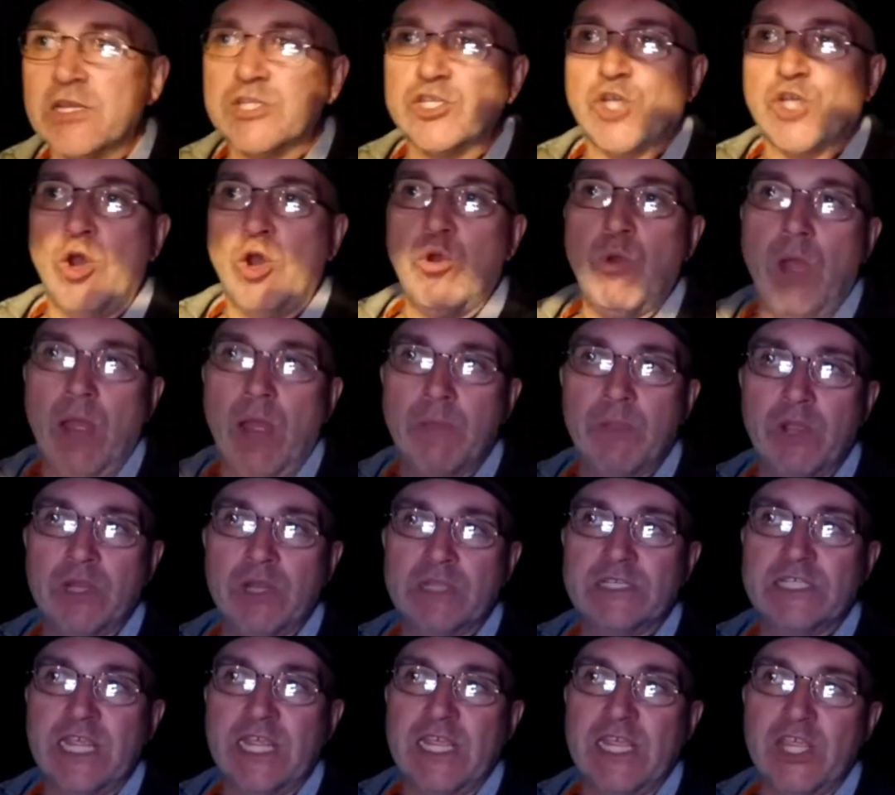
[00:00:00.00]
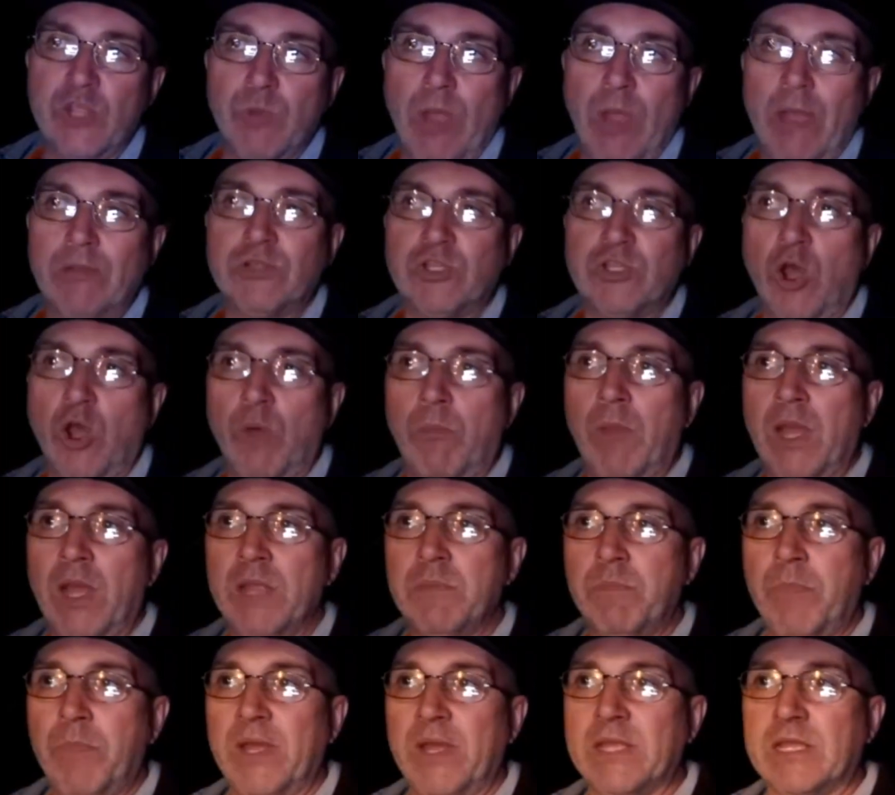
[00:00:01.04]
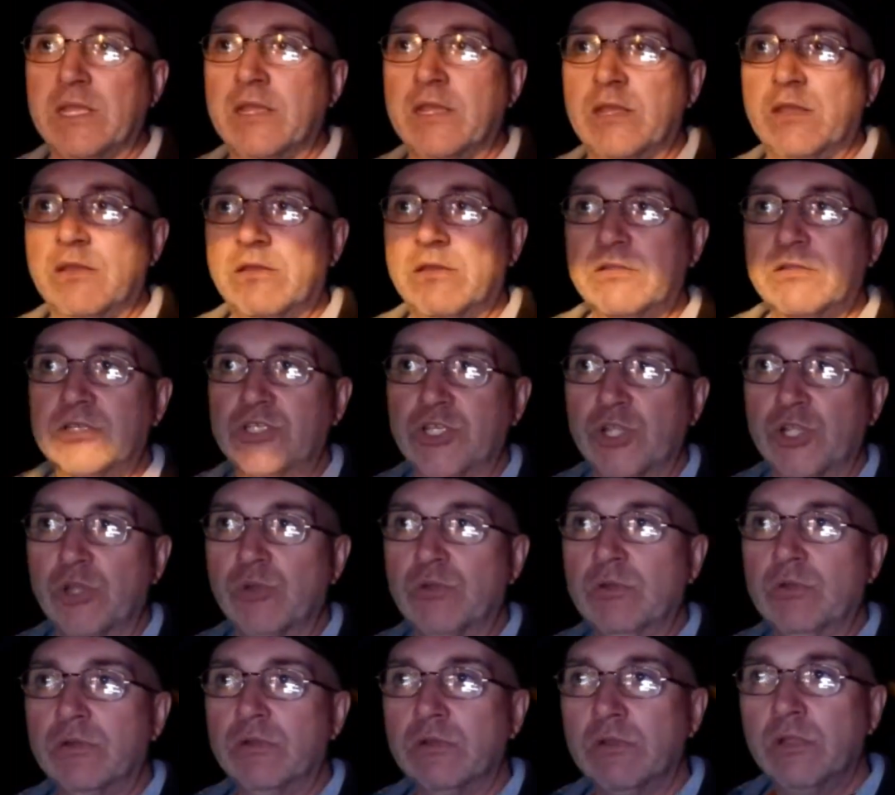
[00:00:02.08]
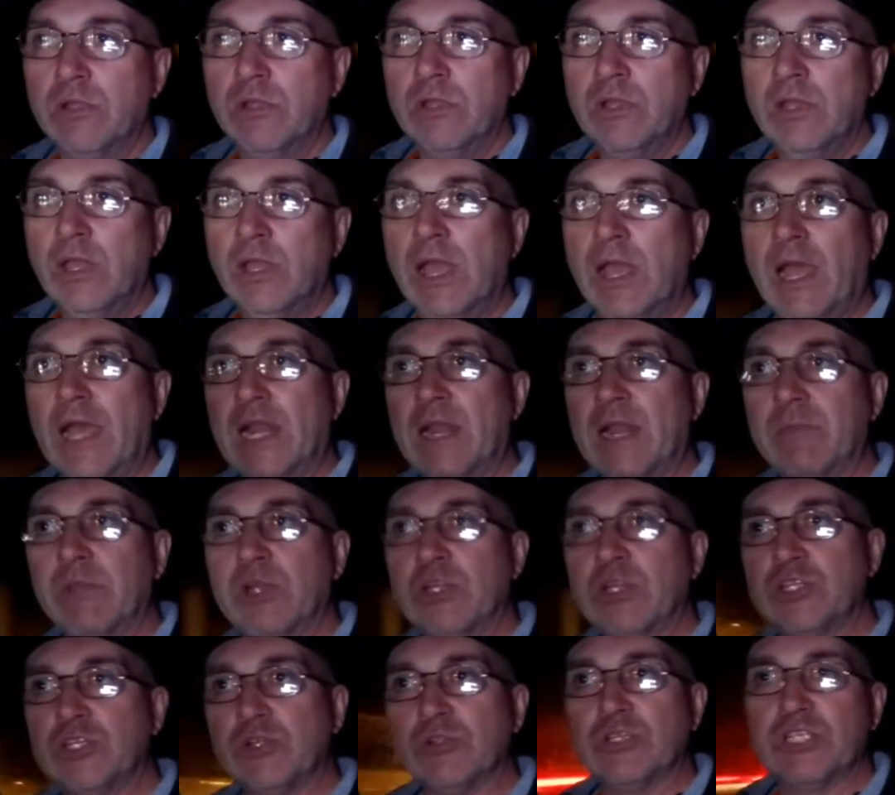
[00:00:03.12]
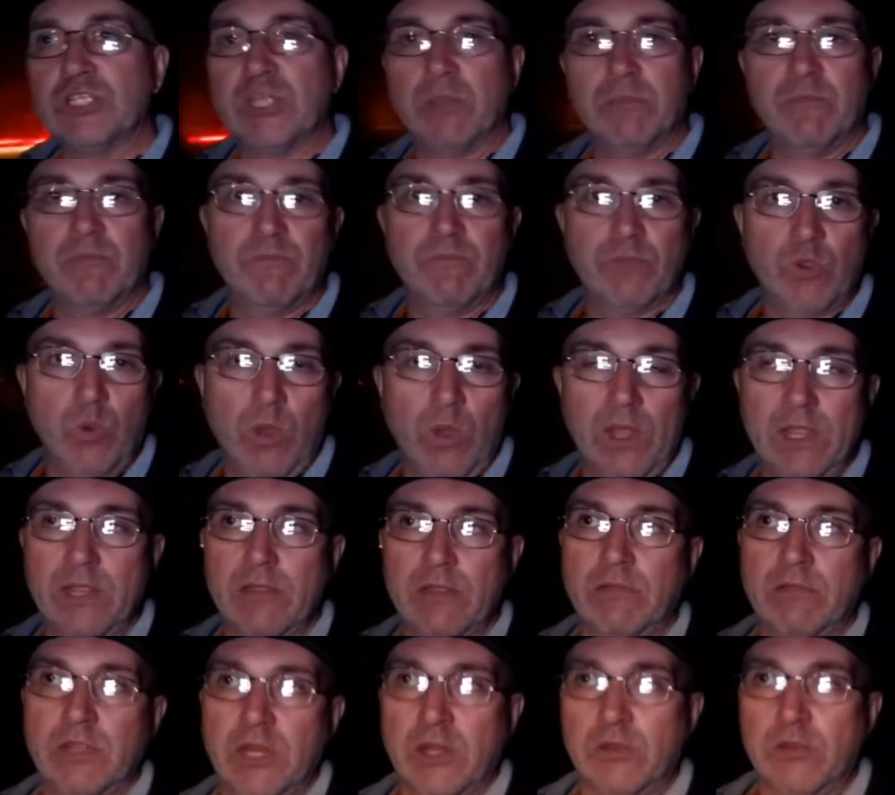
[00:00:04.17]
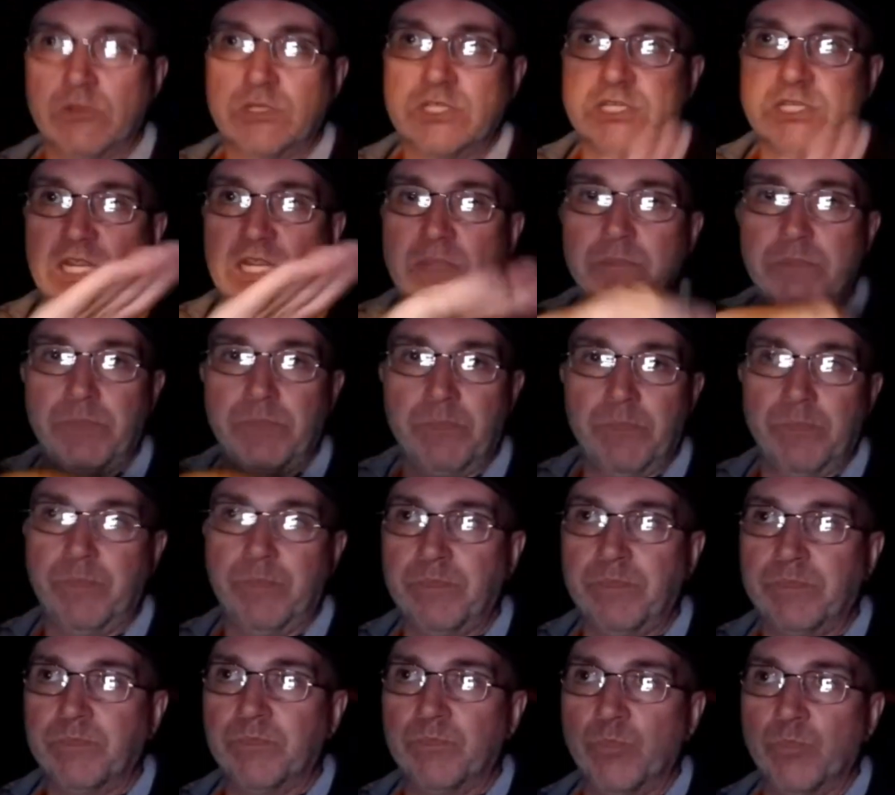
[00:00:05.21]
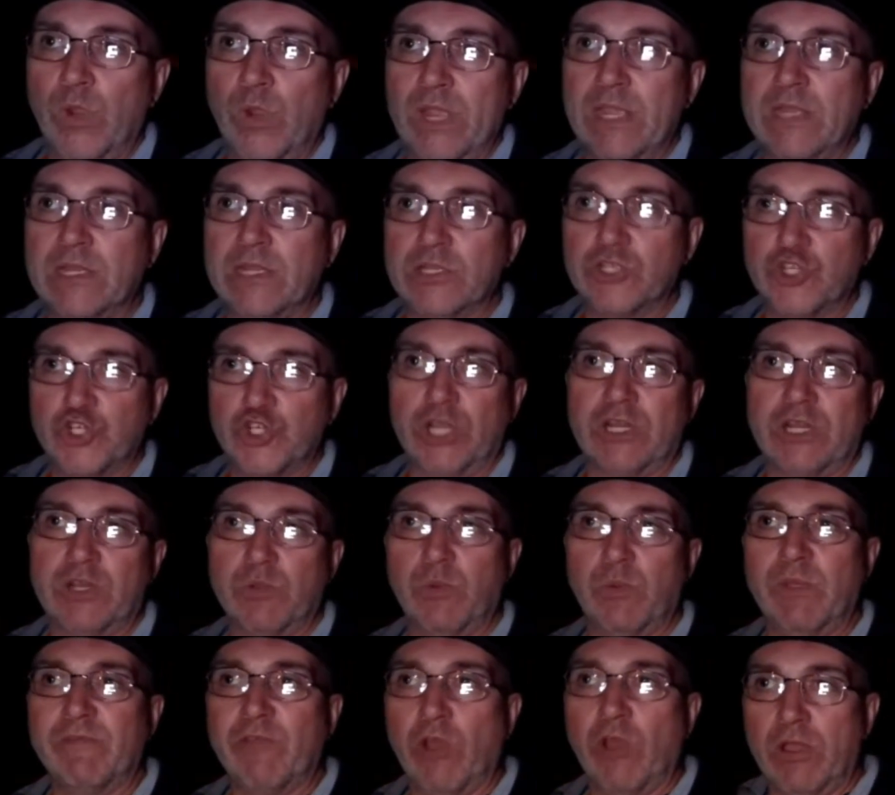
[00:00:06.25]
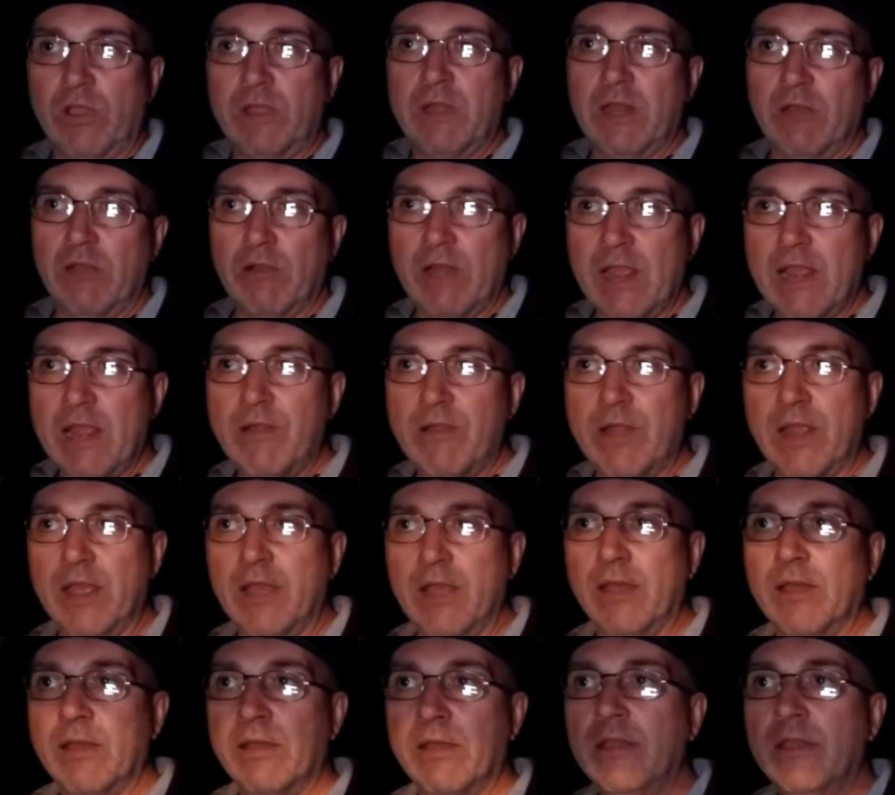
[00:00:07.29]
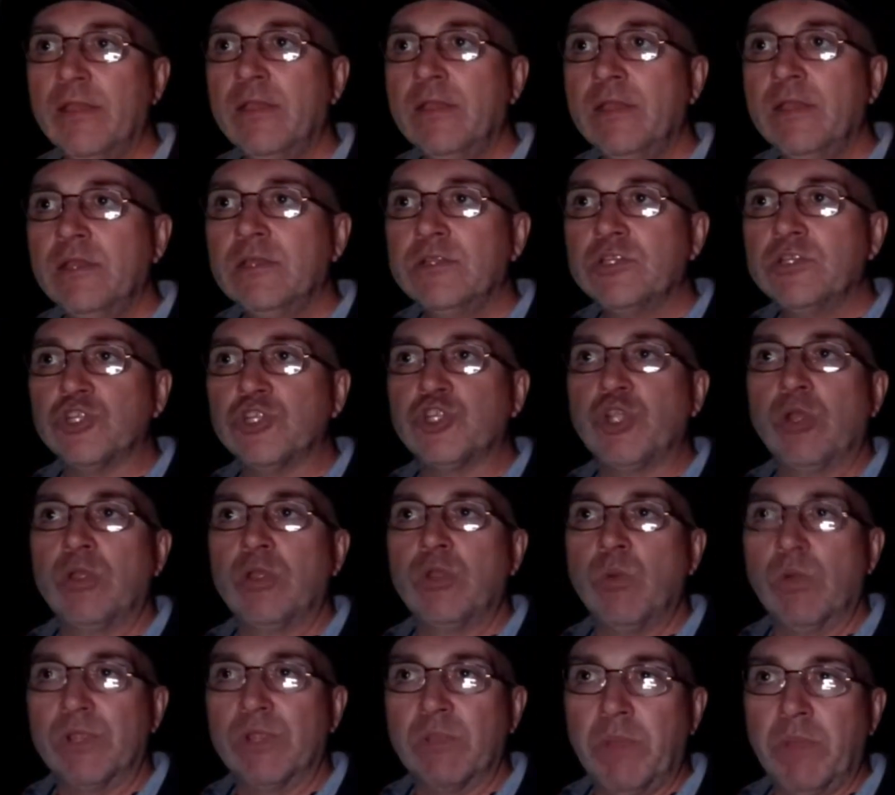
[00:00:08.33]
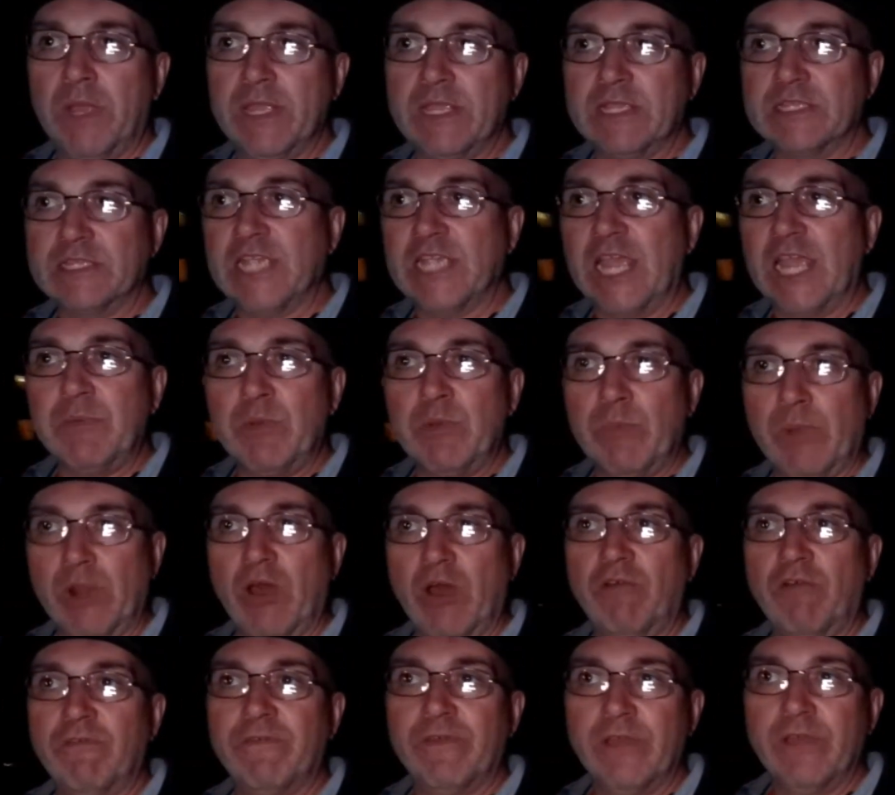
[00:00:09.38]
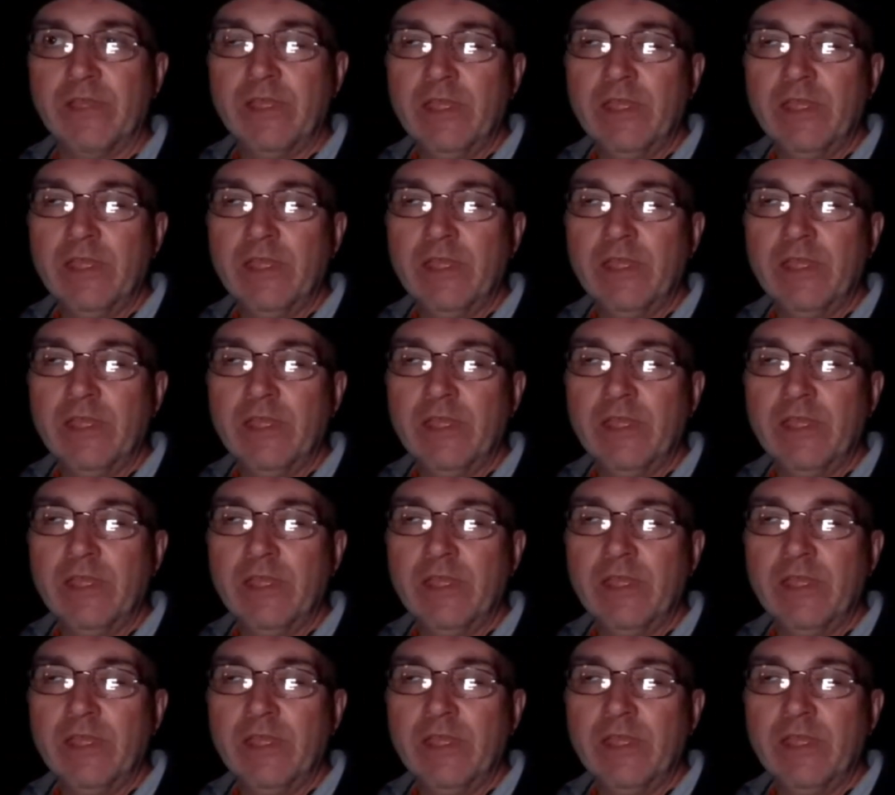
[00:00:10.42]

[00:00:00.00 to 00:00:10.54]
So I'm going to take you out on my bike soon, and I'm going to do some quite steep, weird shit that we got in our area to show you what the bike is capable of.